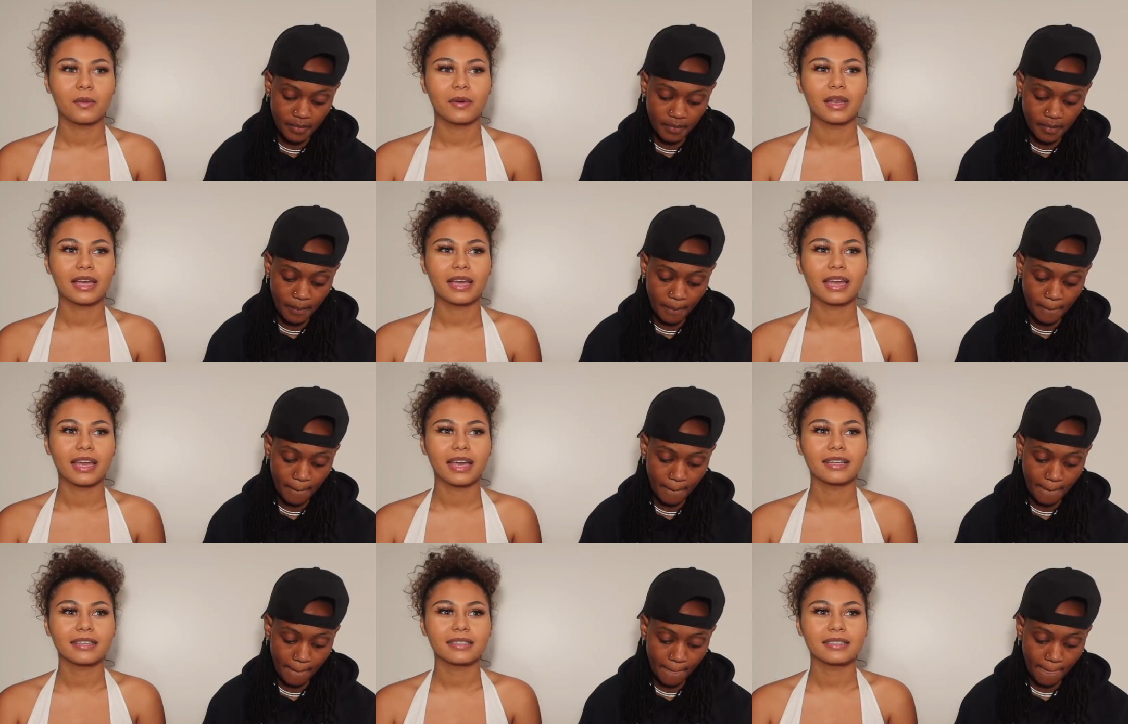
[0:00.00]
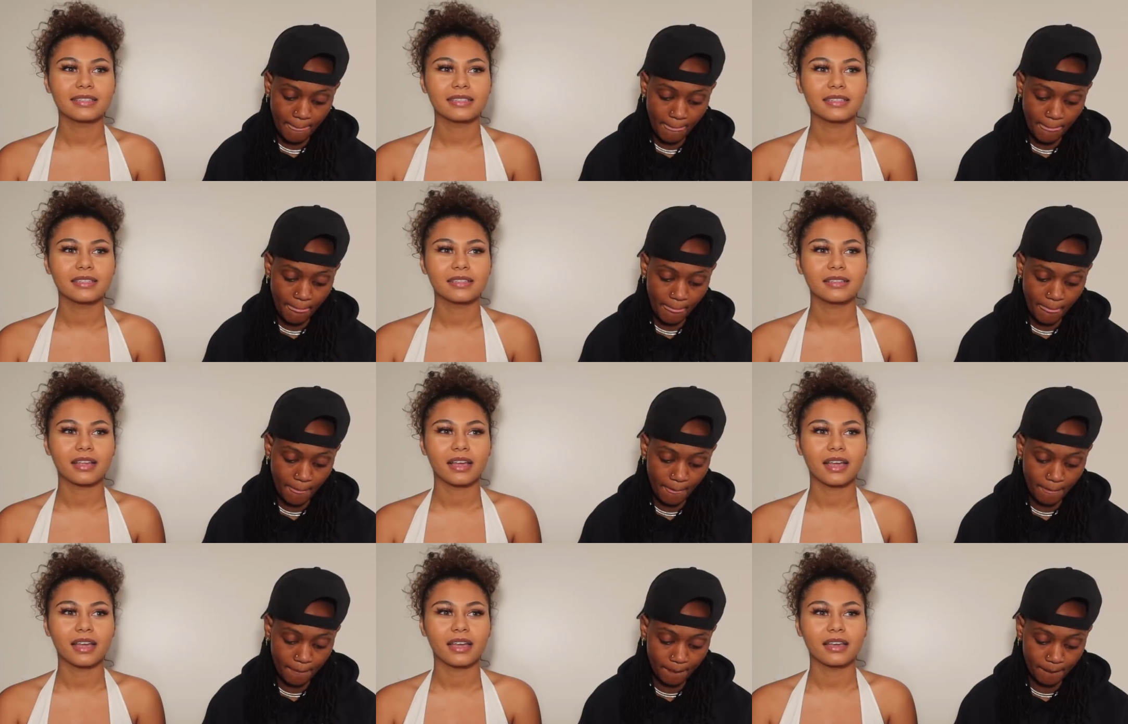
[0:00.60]
Speaker 1: Well, I guess,
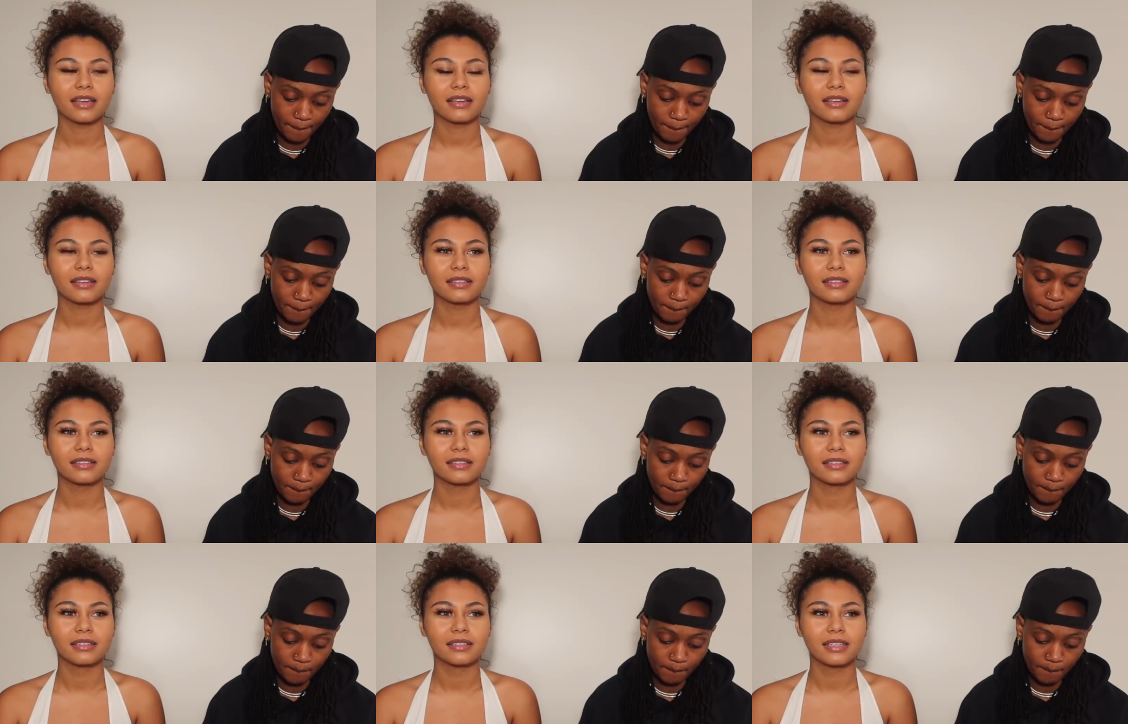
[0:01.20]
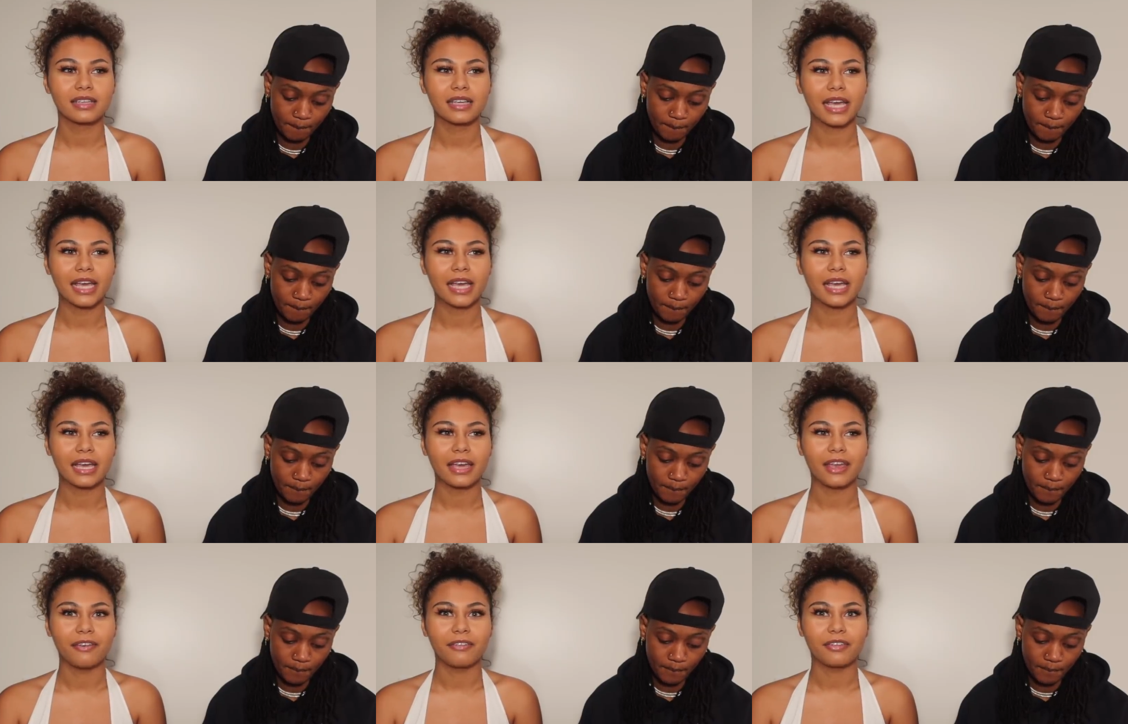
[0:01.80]
like,
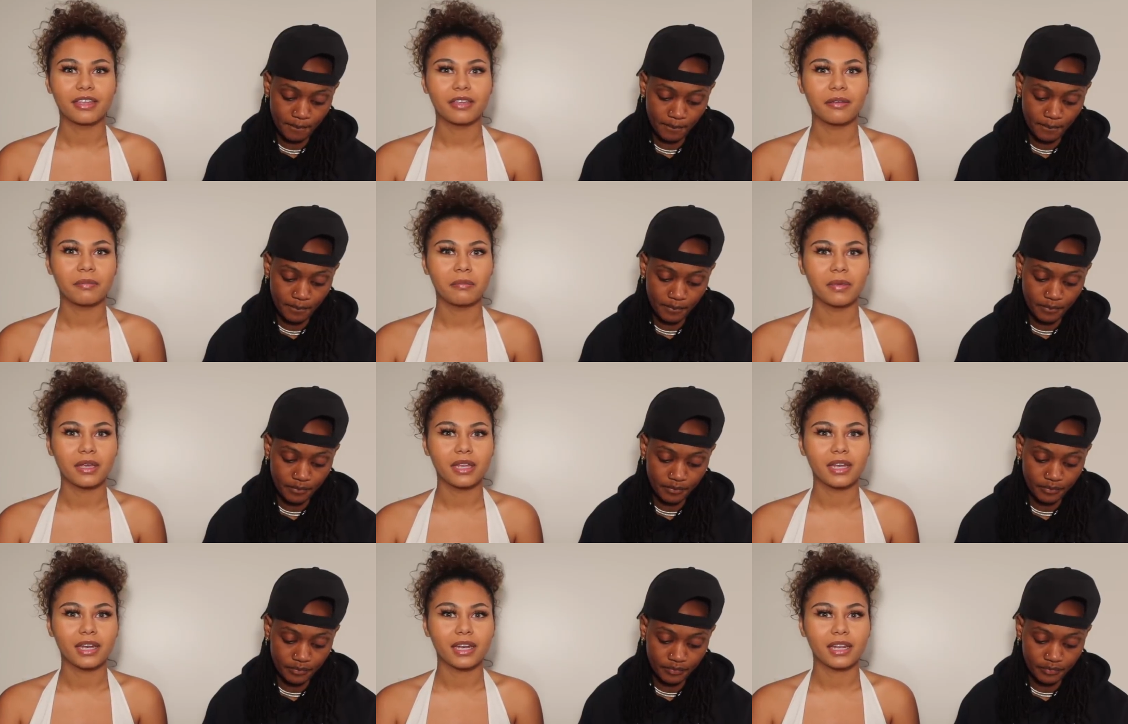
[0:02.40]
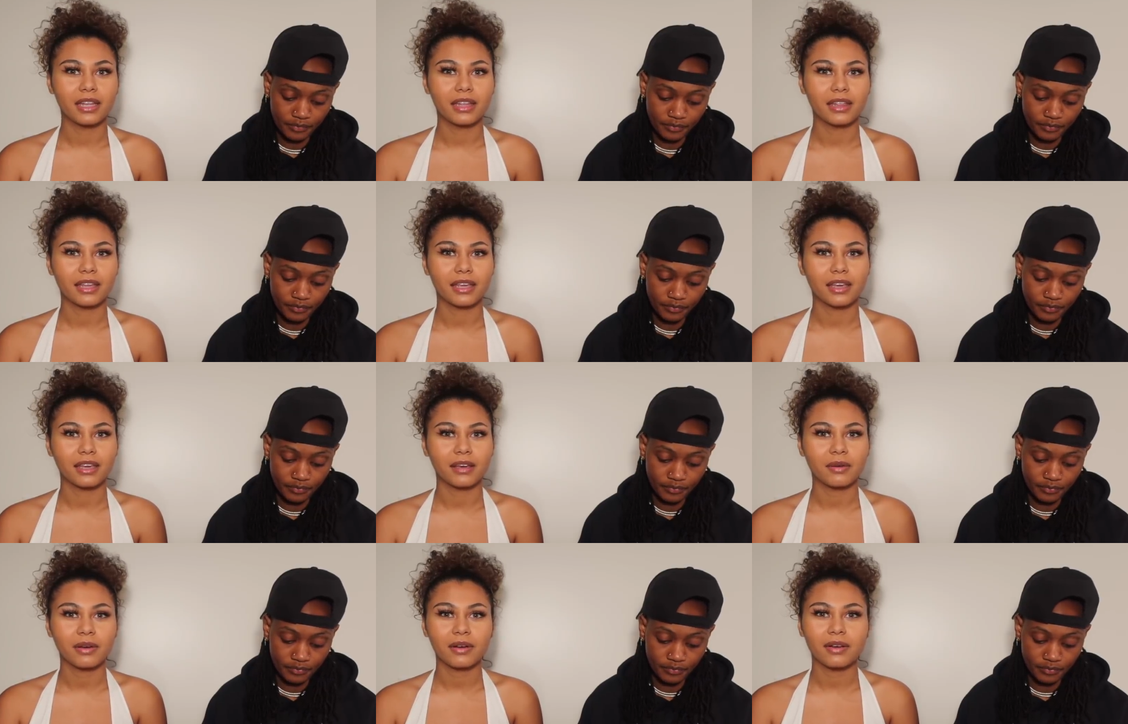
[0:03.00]
if you didn't mean
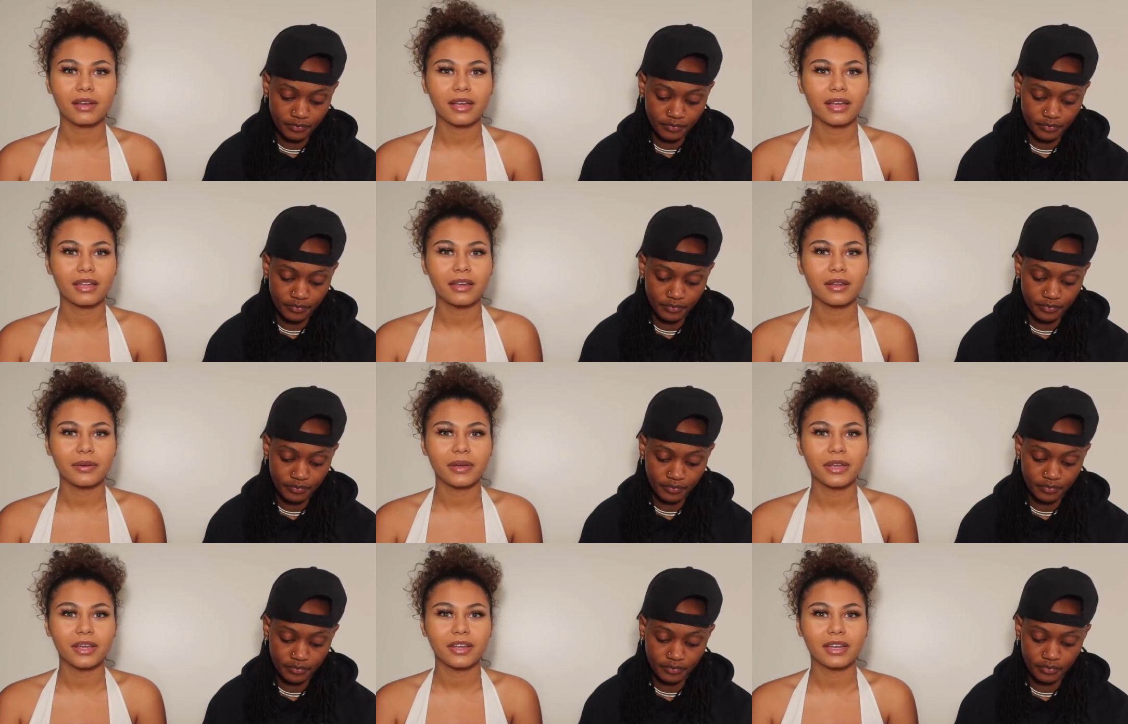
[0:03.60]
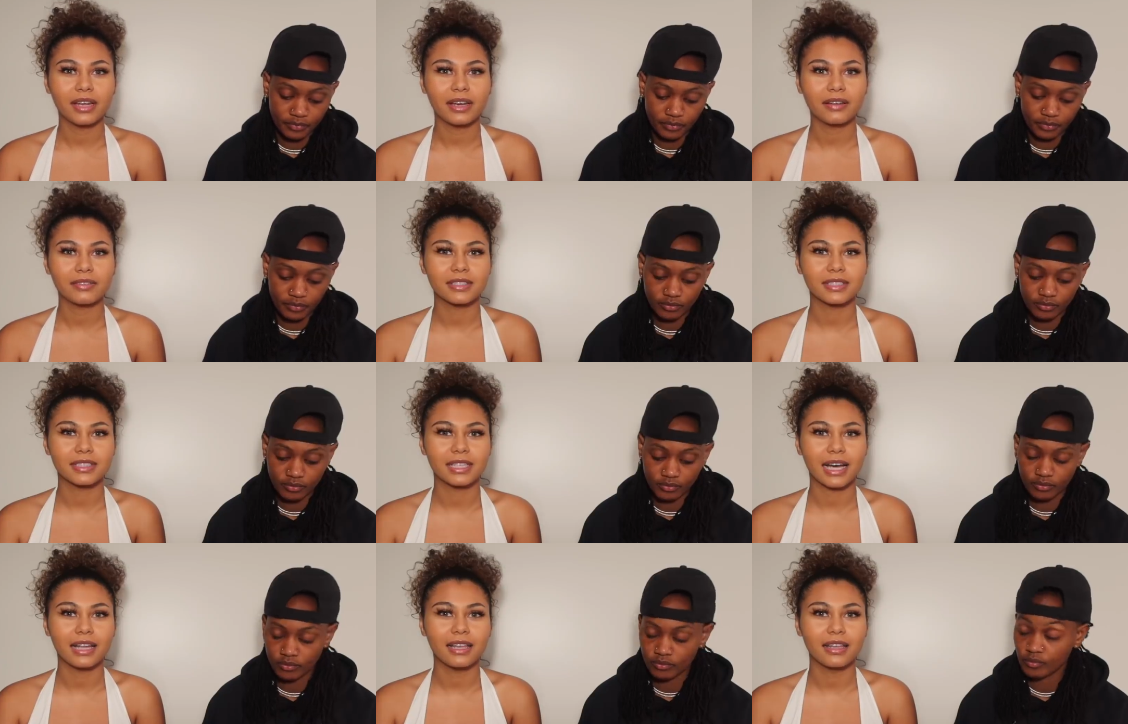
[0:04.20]
anything, well, anyway, you're gonna have
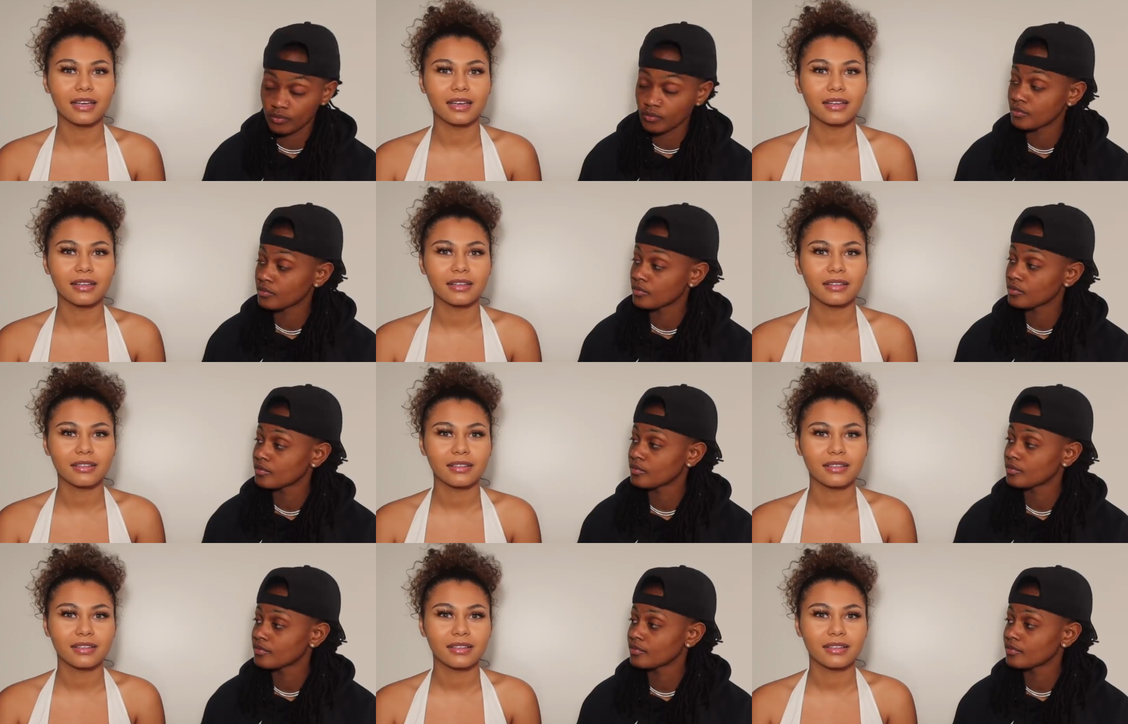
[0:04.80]
to tell her.